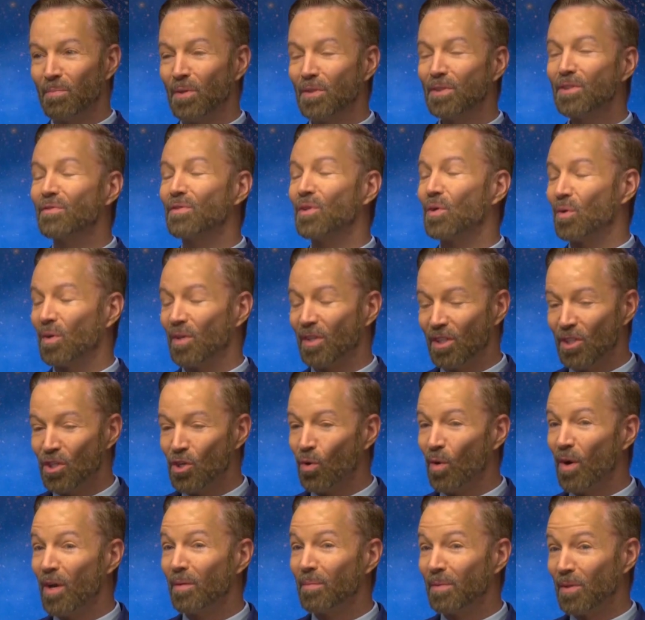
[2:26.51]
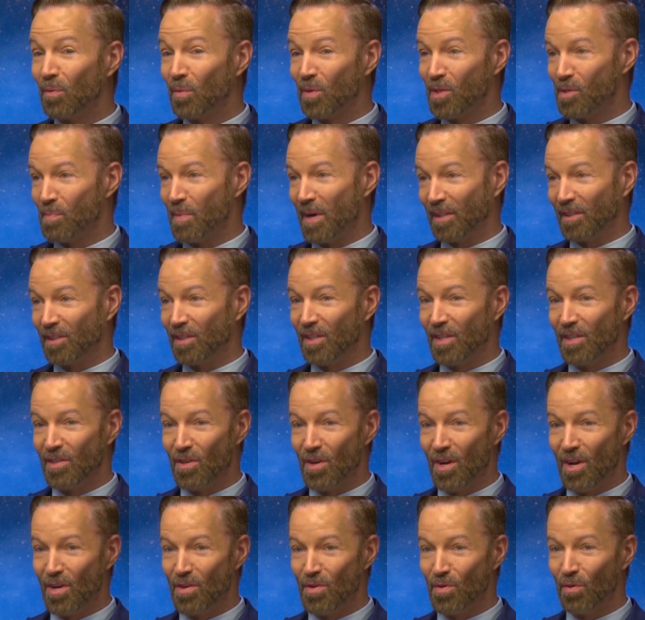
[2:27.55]
Both of you are incredibly respected in,
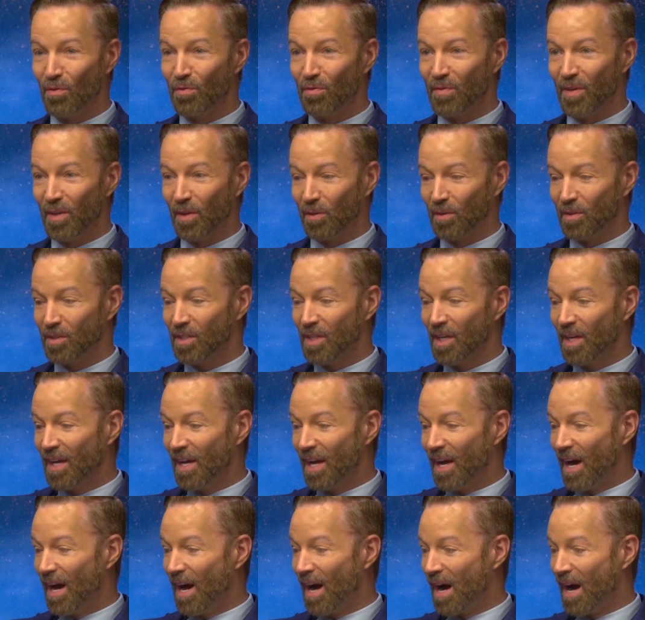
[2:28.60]
in your fields, you.